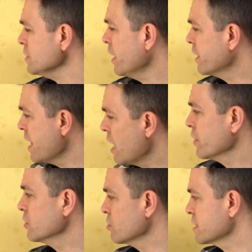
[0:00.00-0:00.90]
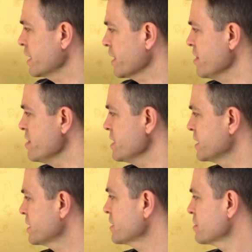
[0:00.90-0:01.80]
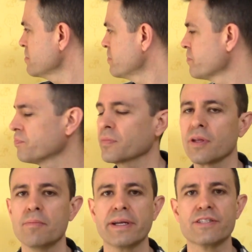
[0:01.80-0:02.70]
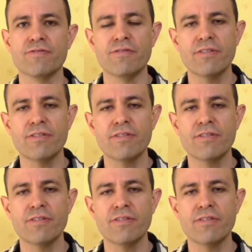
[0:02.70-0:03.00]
And now it looks like this. But it's